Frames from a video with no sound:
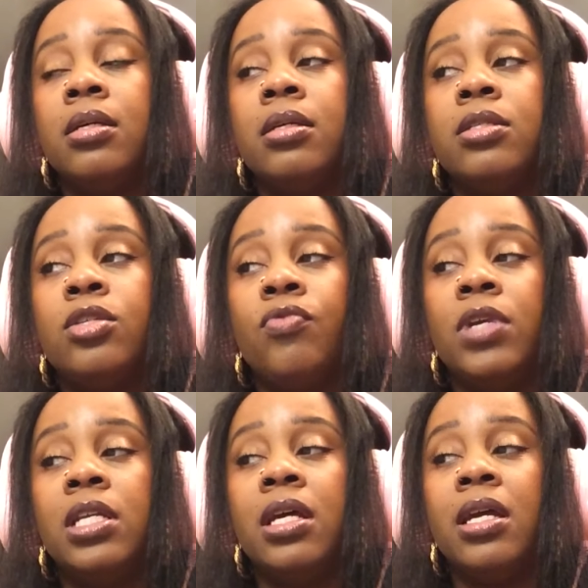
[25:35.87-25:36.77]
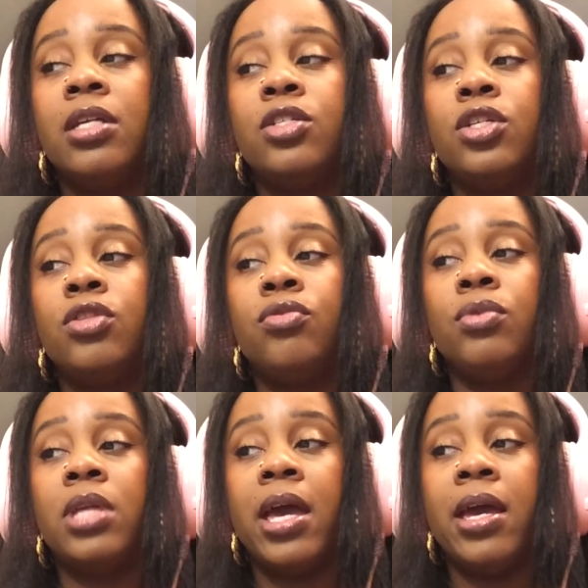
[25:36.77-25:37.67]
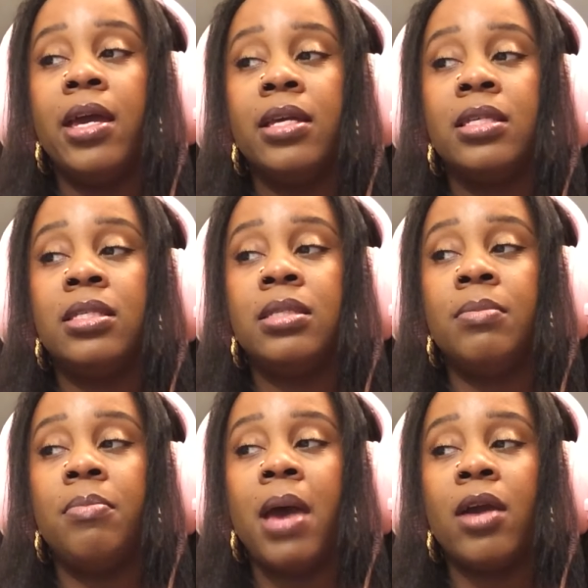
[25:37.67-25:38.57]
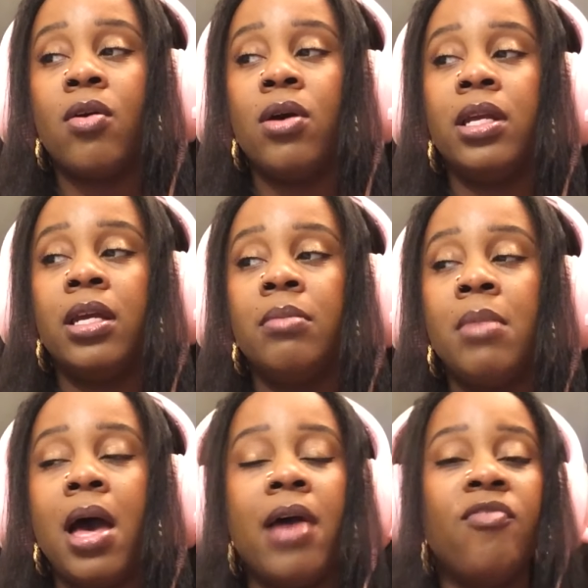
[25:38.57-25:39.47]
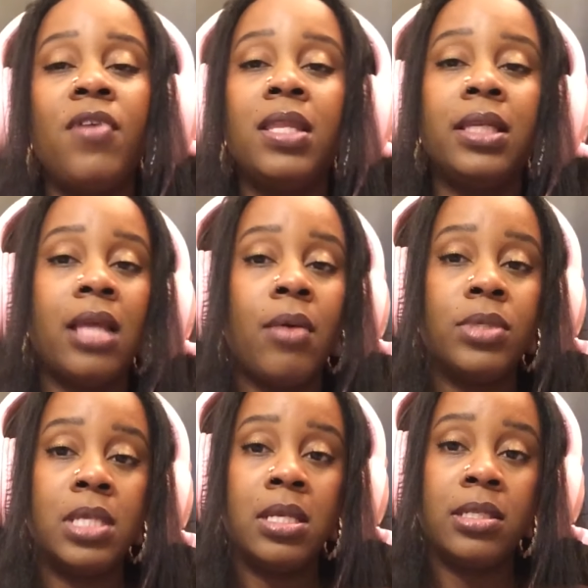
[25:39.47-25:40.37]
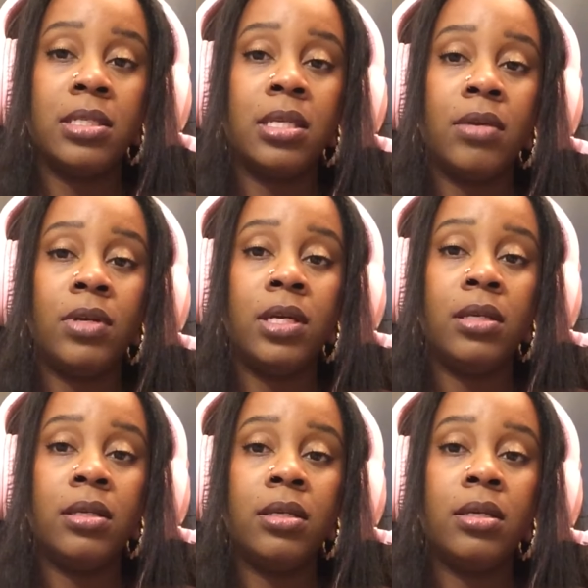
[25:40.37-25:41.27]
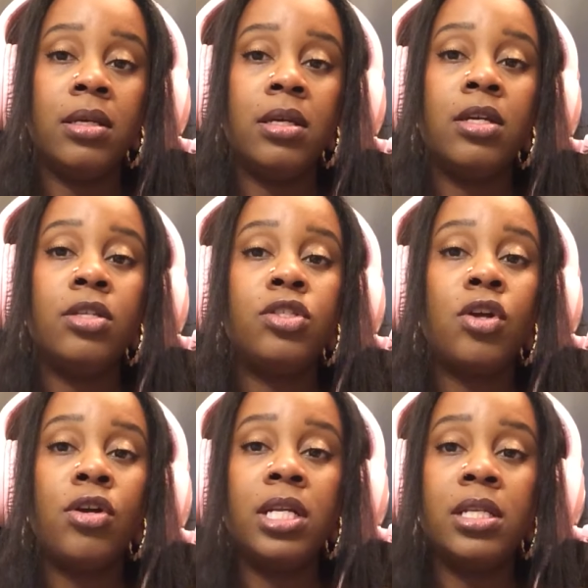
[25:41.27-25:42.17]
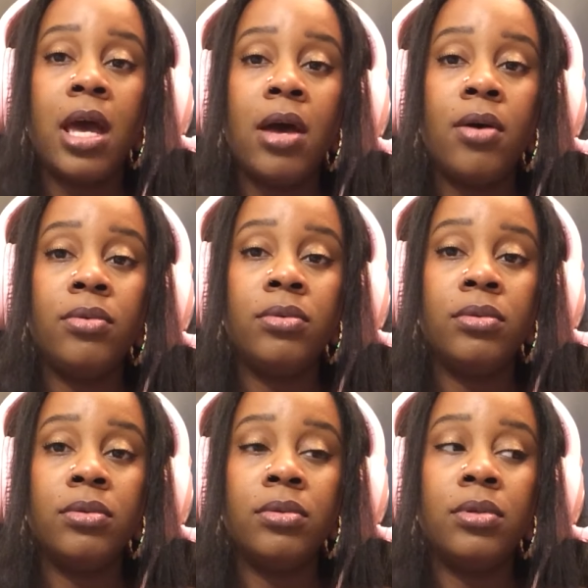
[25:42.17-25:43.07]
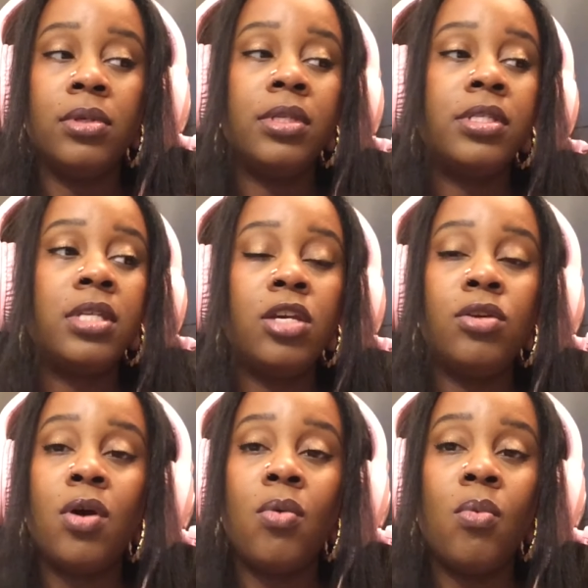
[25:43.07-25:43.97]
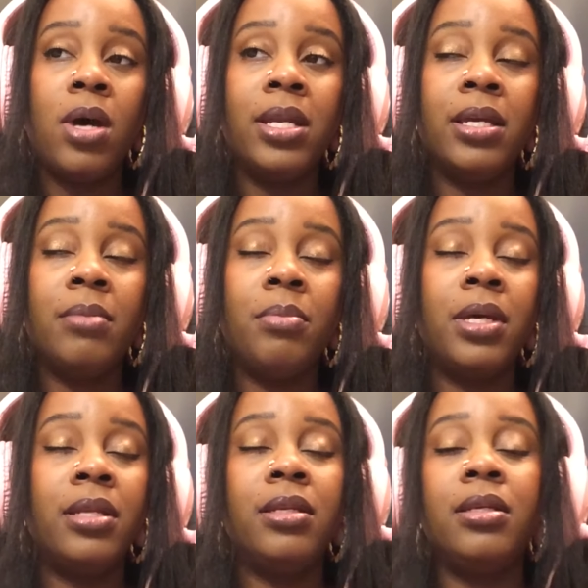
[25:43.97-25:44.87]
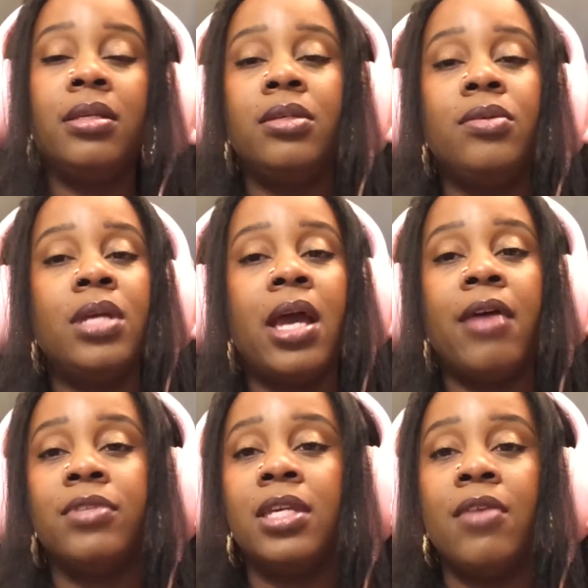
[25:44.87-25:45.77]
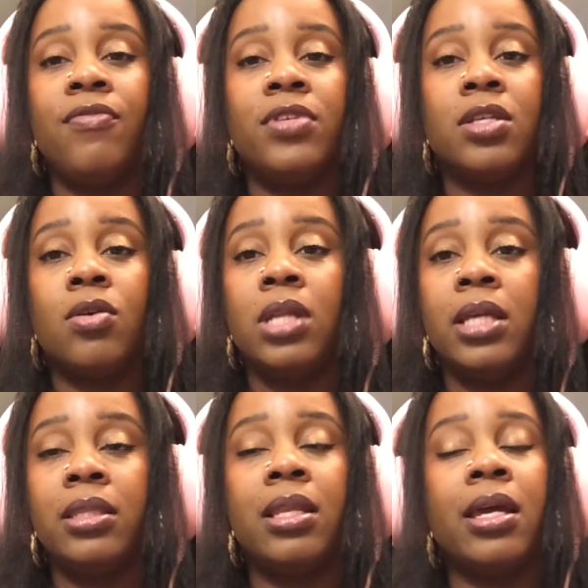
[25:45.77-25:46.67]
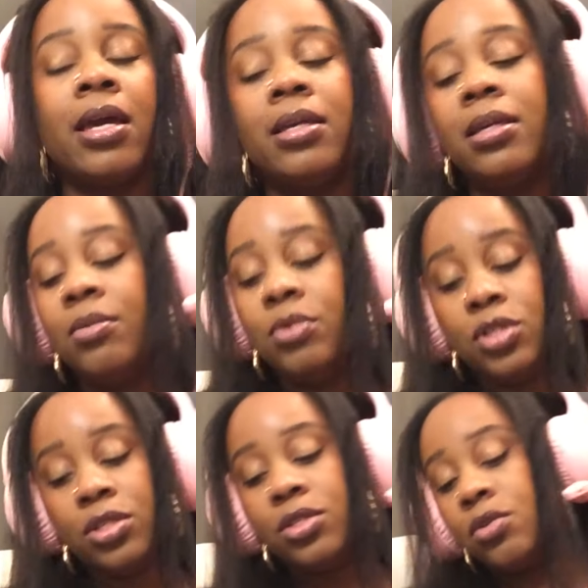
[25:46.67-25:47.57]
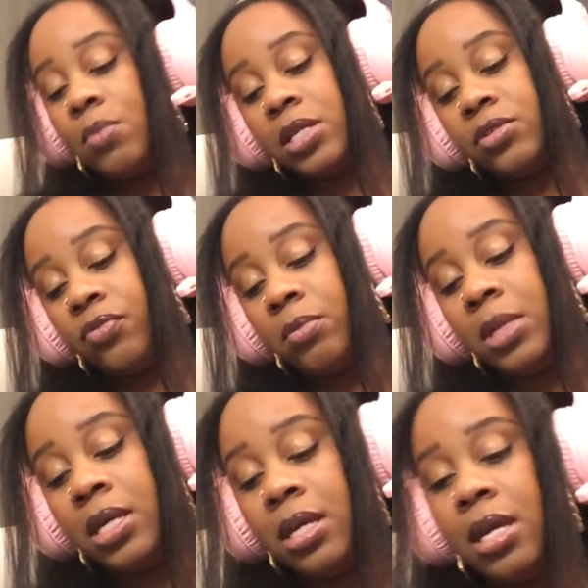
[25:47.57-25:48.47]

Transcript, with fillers: Serena and she threw the eggs back on him. I felt like that was unnecessary turn it down, say you don't want it, but you didn't have to get physical like that. Like I, it was just too much for me.